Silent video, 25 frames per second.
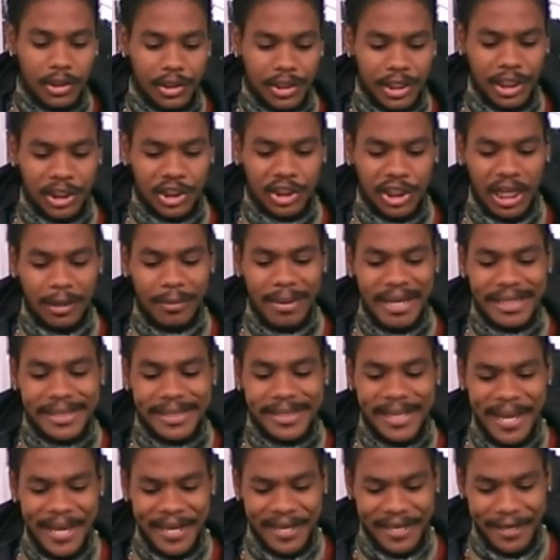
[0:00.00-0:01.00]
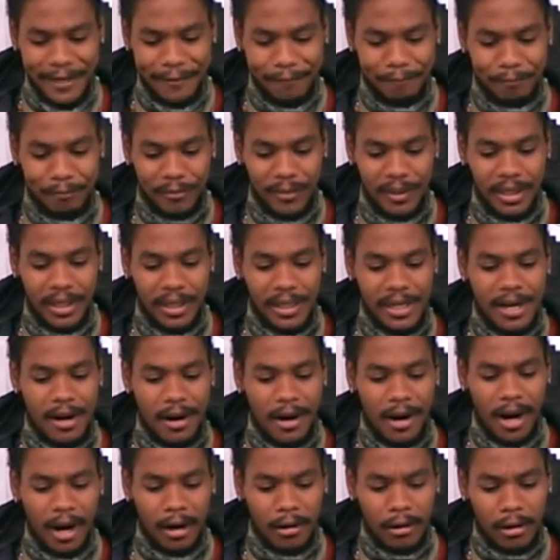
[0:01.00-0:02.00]
She shall be taken.
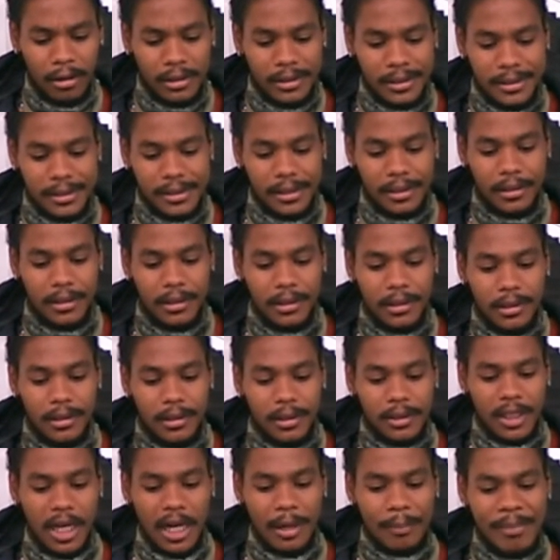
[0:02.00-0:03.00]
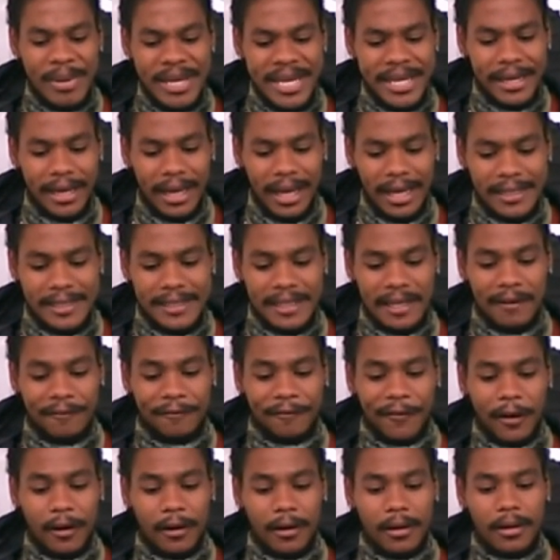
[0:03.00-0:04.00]
Their arrows shall be as
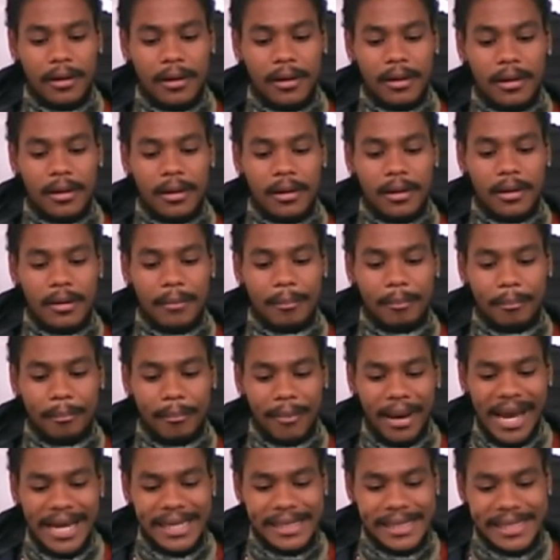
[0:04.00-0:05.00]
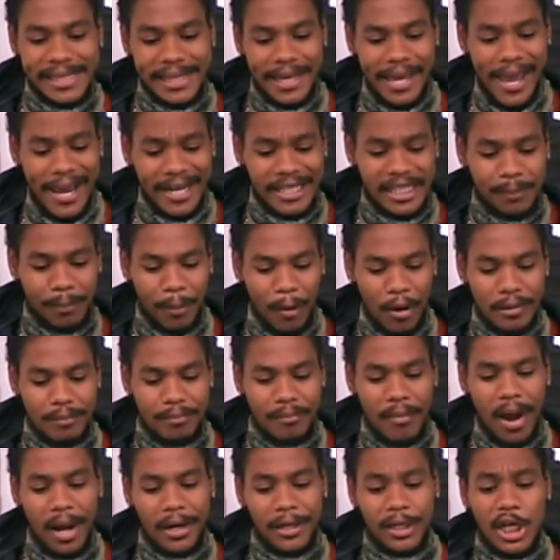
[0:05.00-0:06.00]
of a mighty
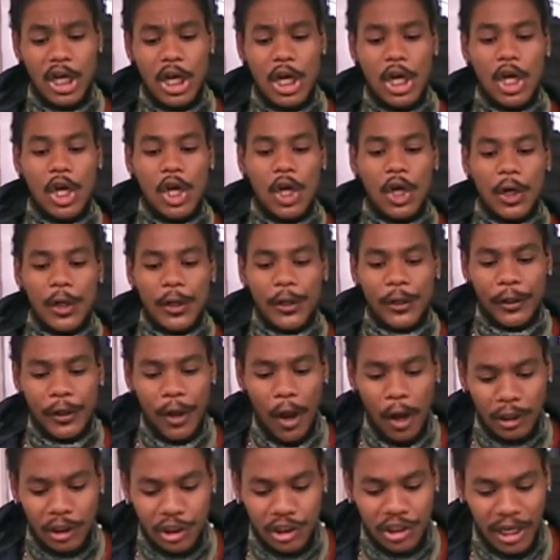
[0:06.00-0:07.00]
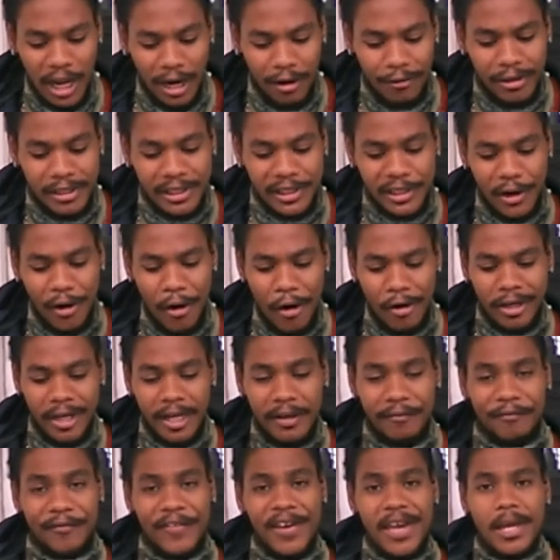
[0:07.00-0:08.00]
expert man. None shall return
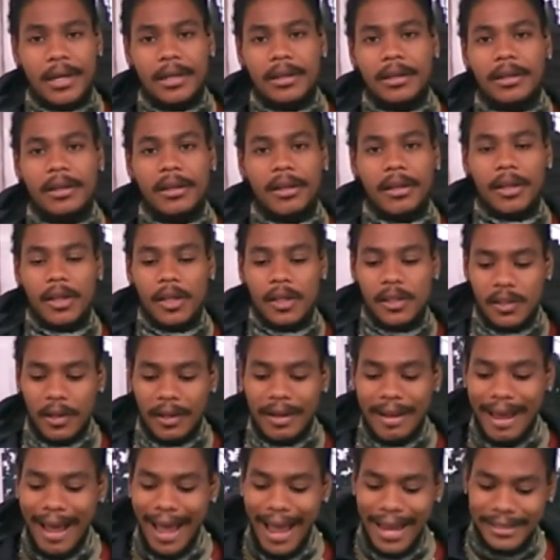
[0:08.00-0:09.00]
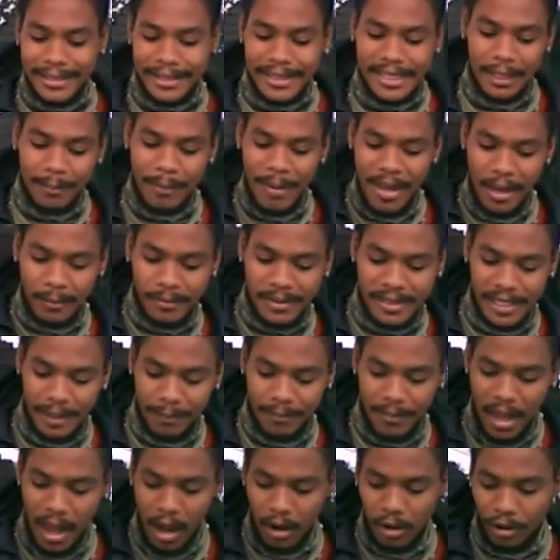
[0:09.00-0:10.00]
in vain. So the ICBMs,
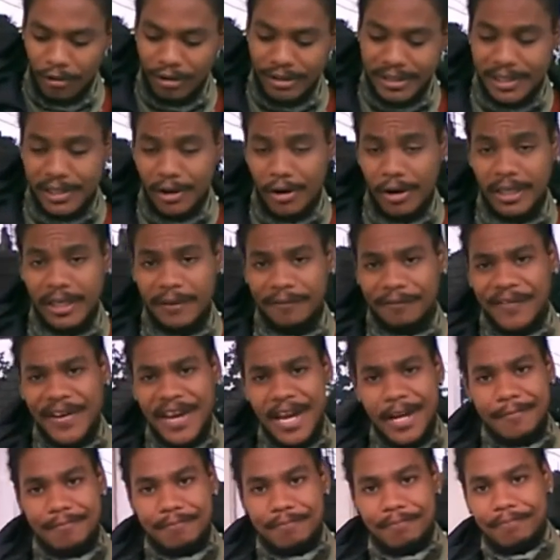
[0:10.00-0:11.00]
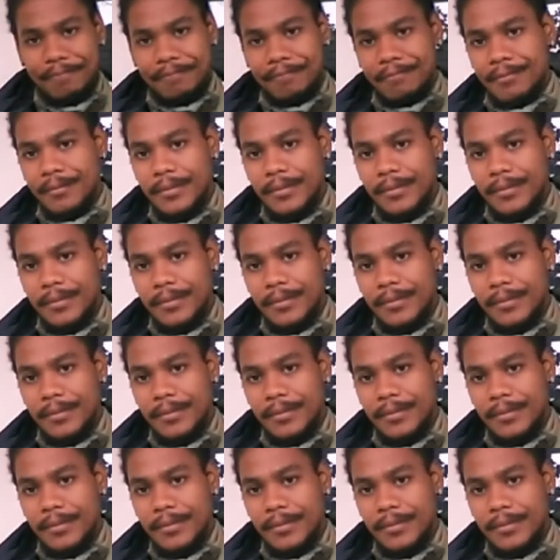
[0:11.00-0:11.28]
them not going to return in vain.